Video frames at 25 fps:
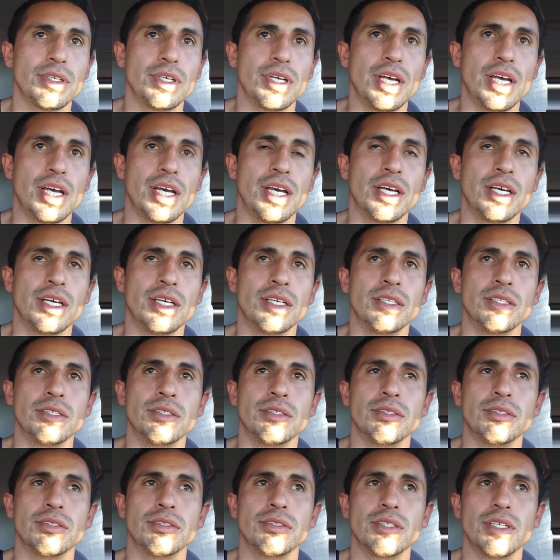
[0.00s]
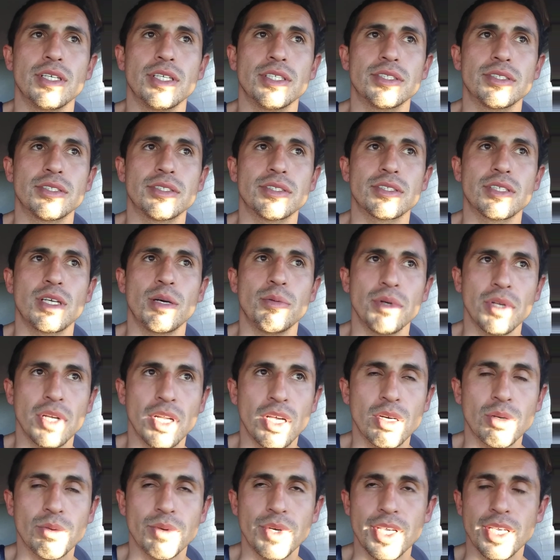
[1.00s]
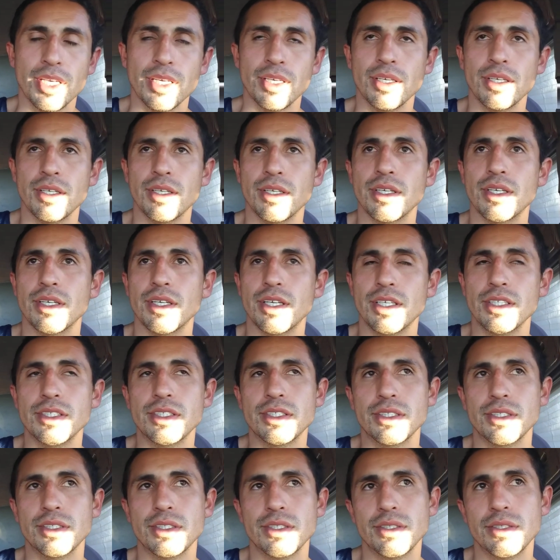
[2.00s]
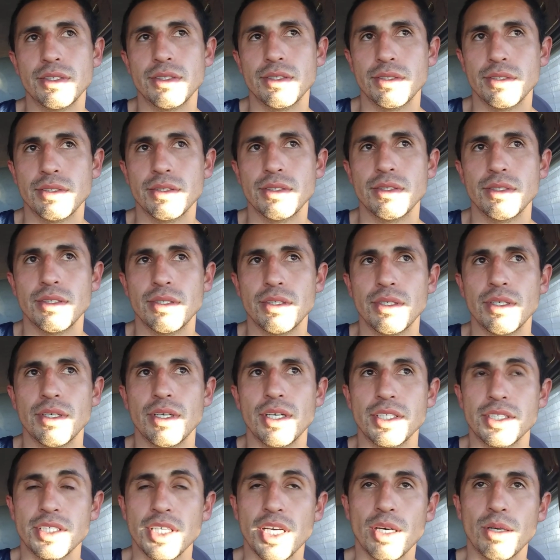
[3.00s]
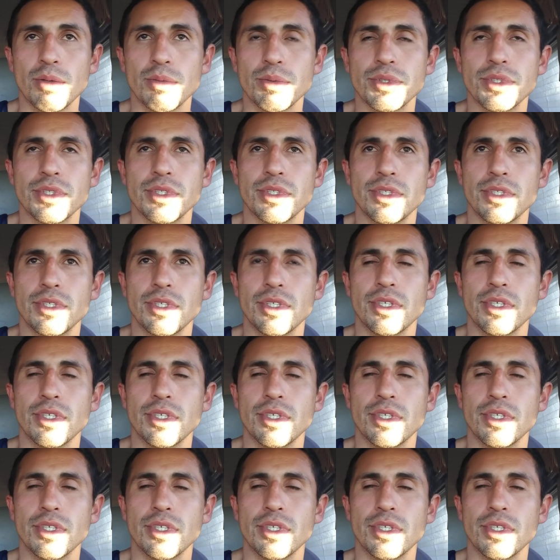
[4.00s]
And it's come a long way. It's helped.